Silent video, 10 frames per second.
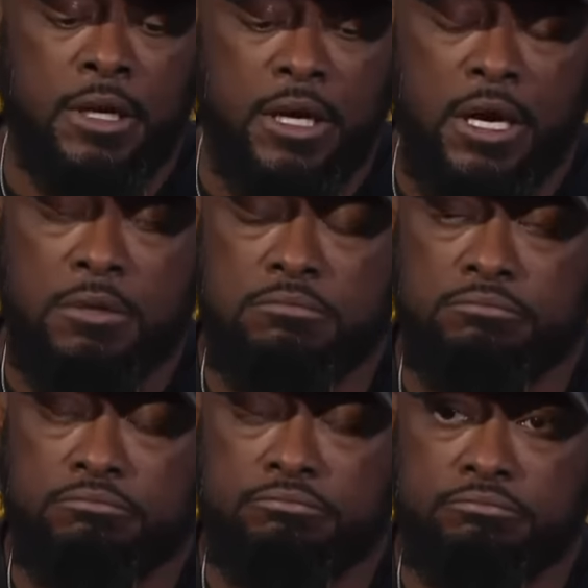
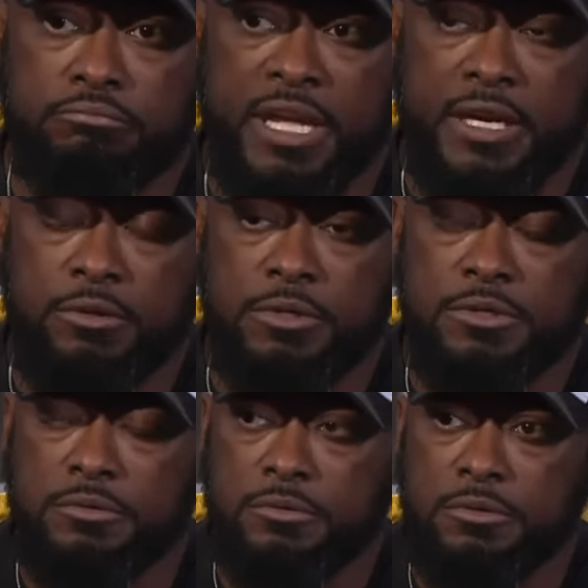Man, it
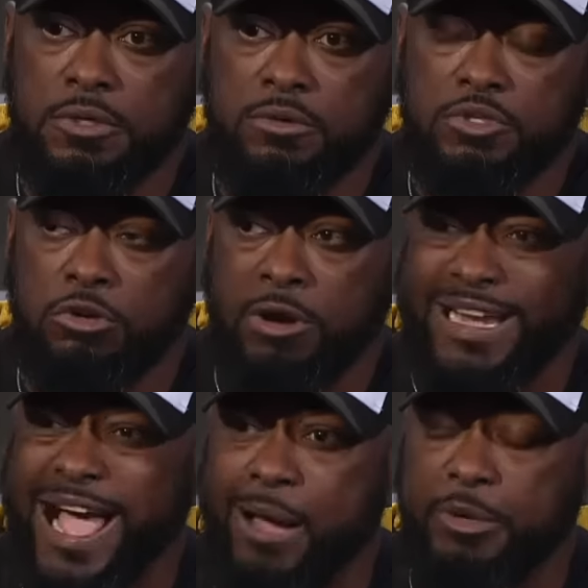was a great
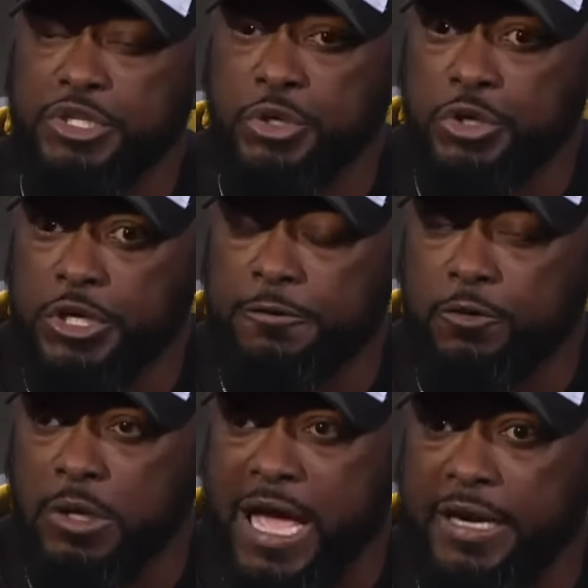opportunity
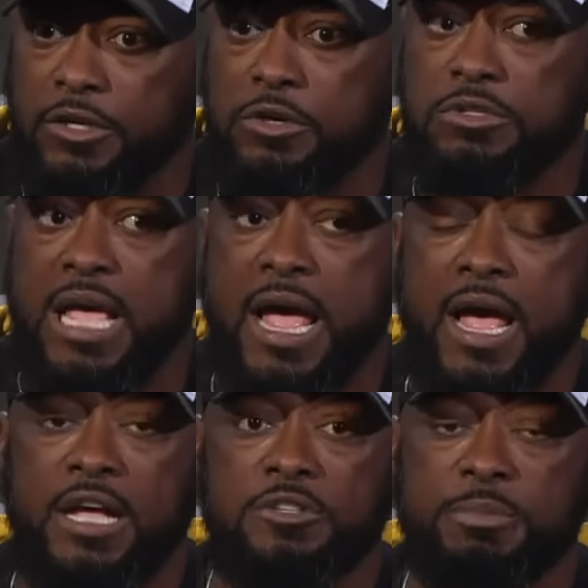for a lot of those
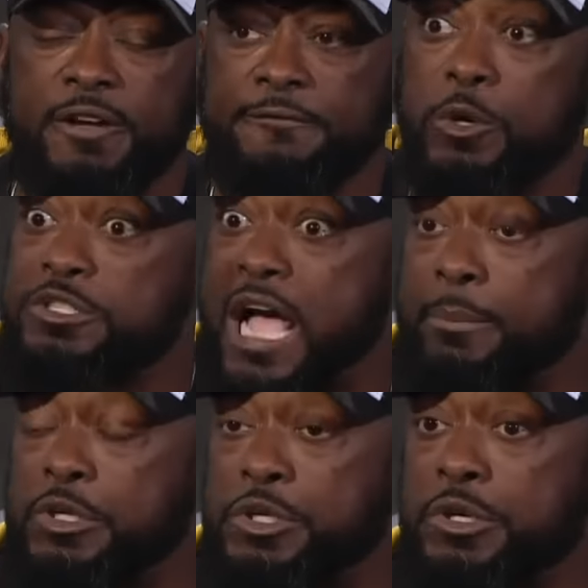guys. Man, first
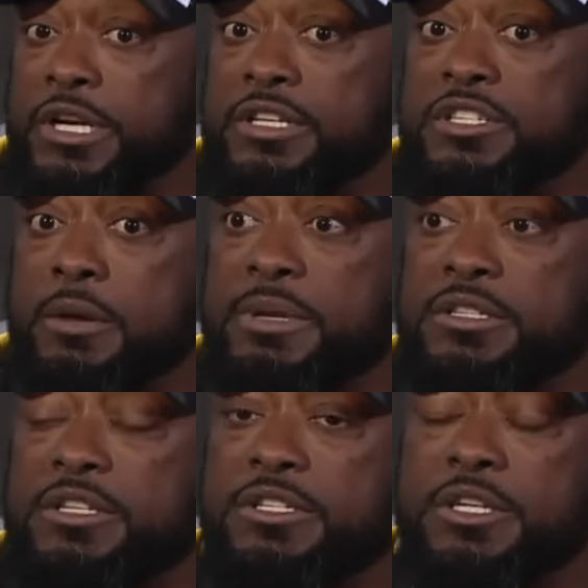opportunity in some
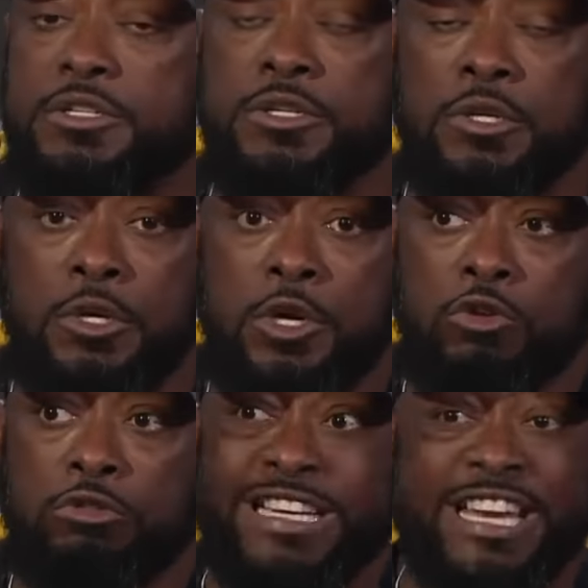instances,
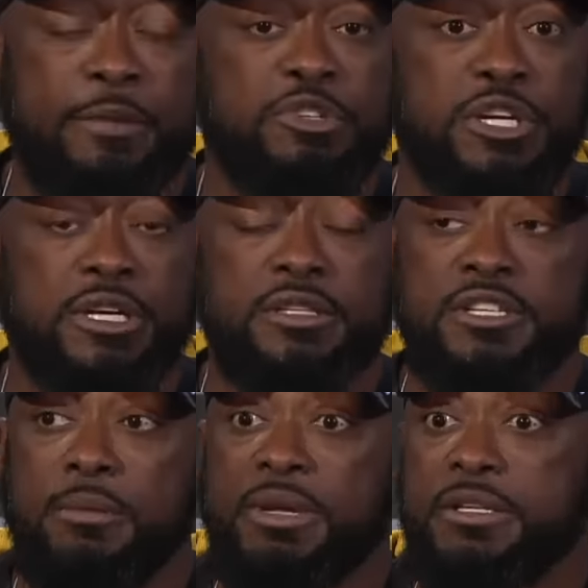redemption in
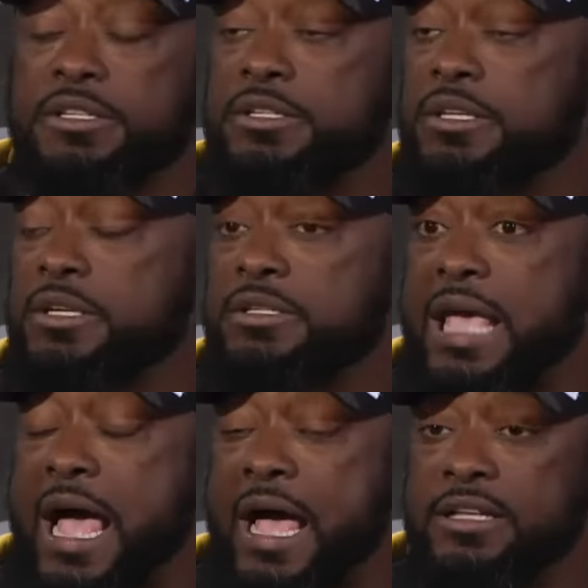some instances,
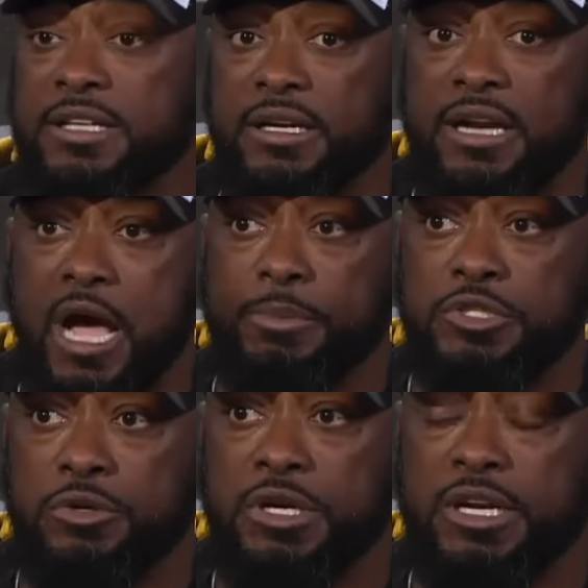guys getting an
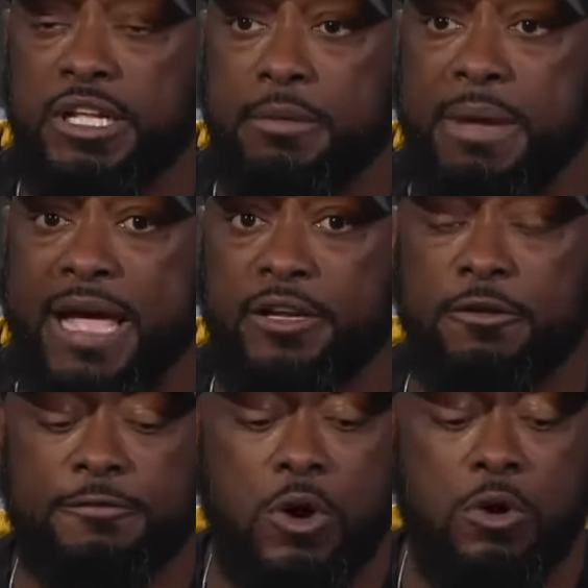opportunity to get back in the
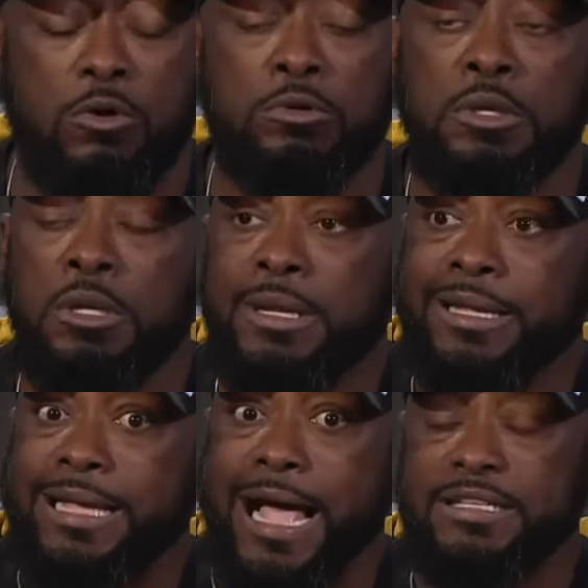fold,
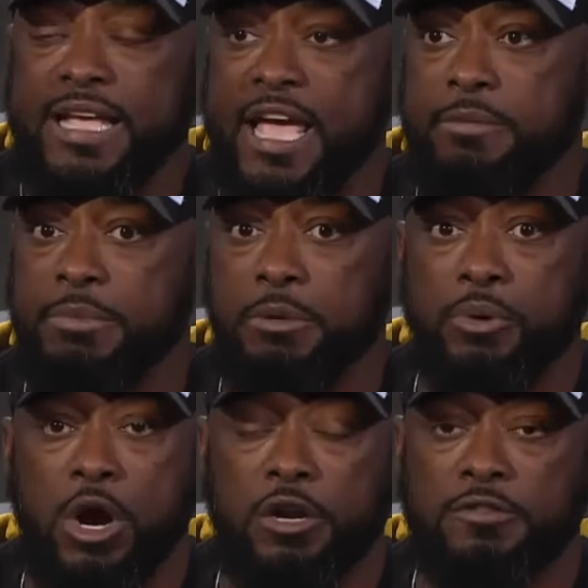guys that hadn't been a
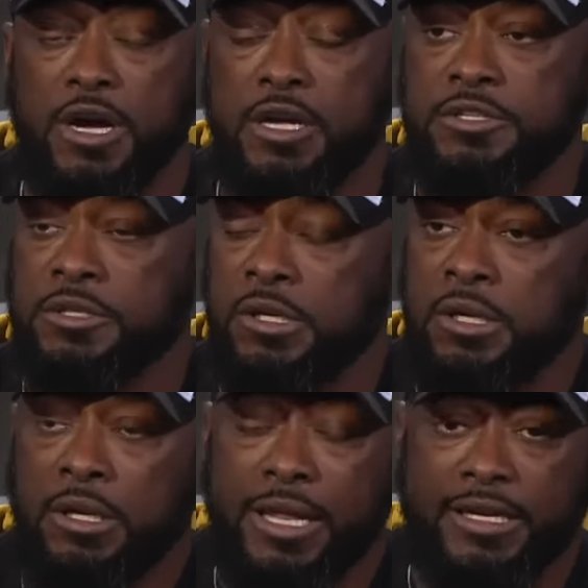part of us,
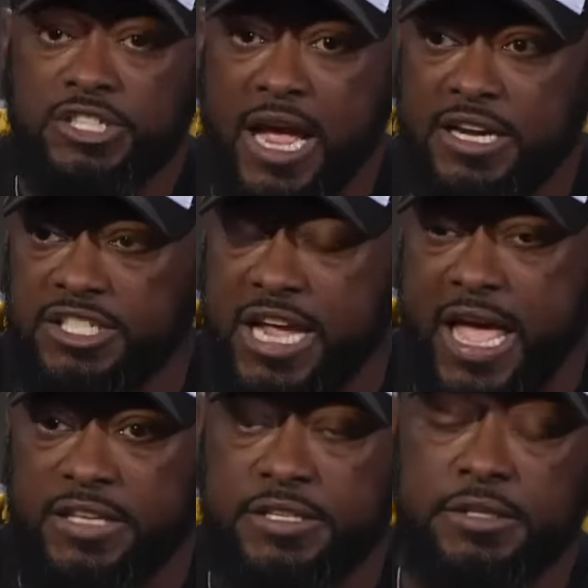like Josh
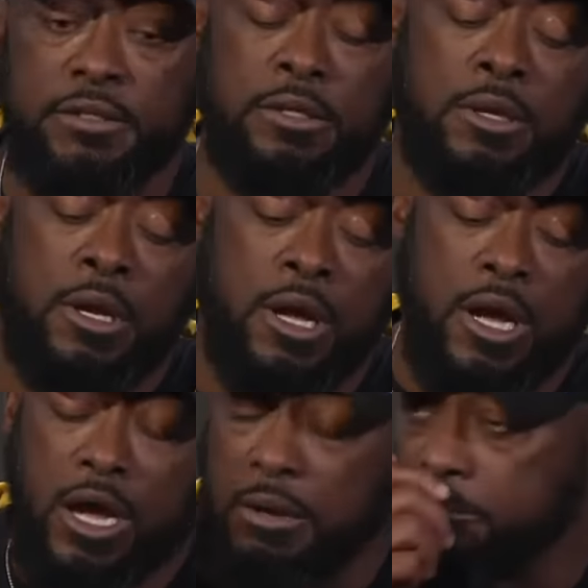Jackson
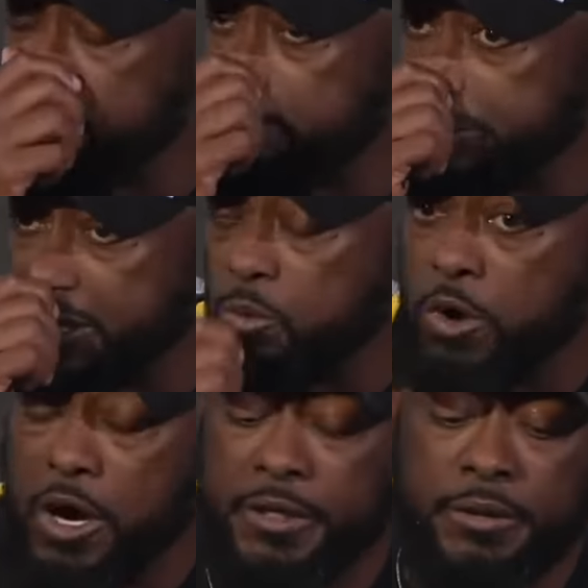being
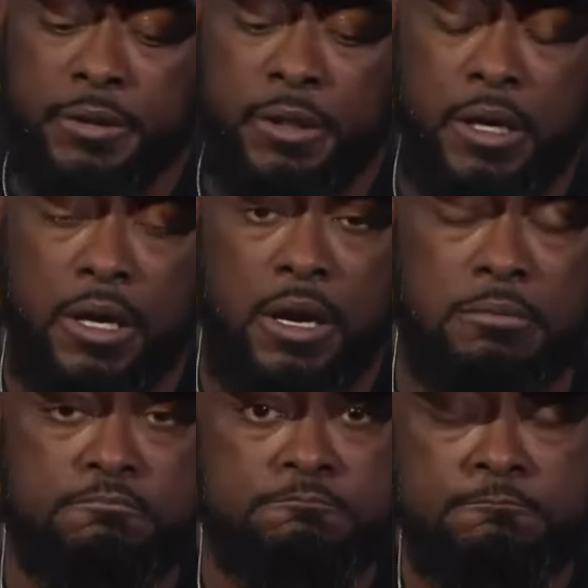one.
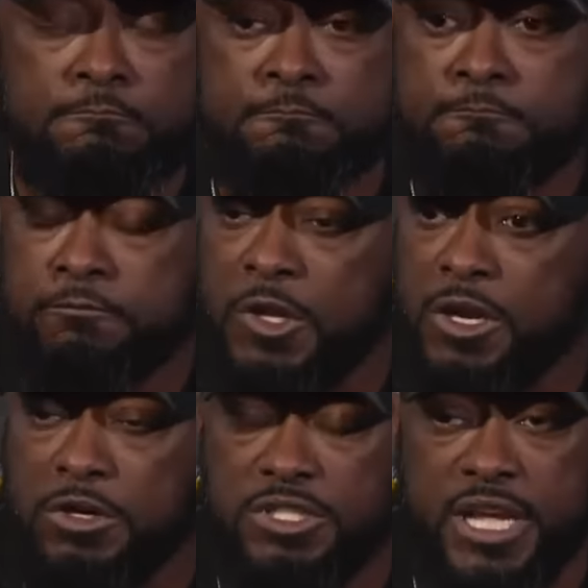You
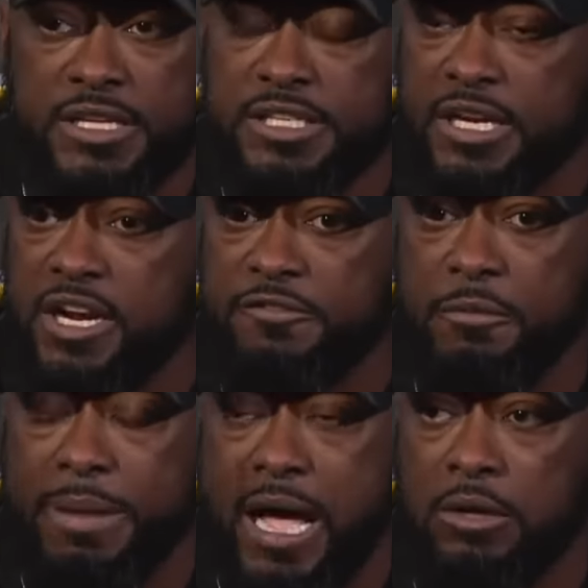know, just can't say enough
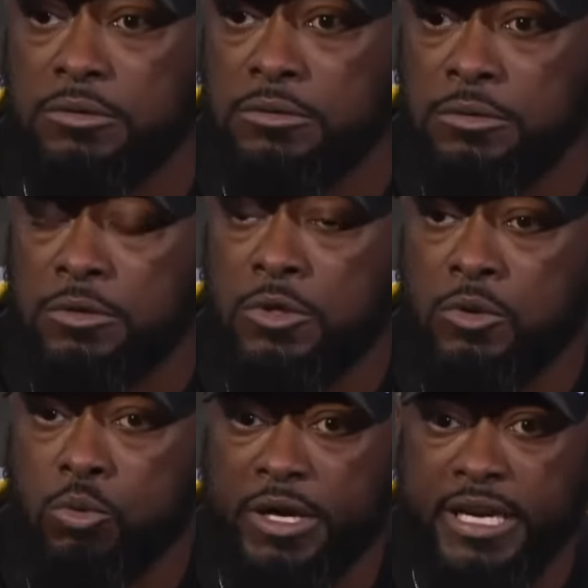about
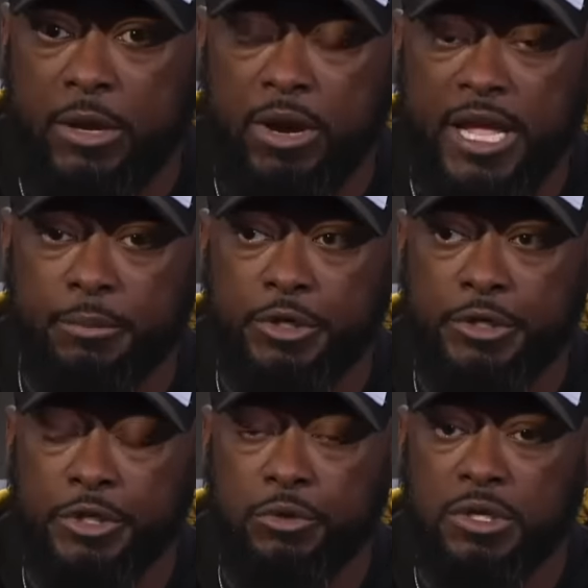what they were able to
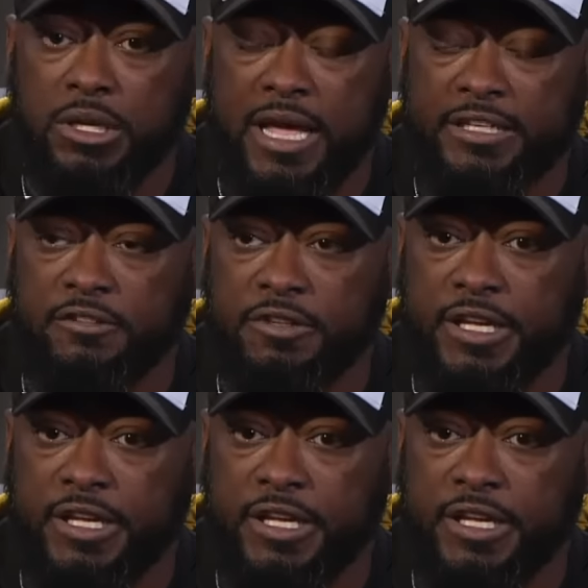do collectively.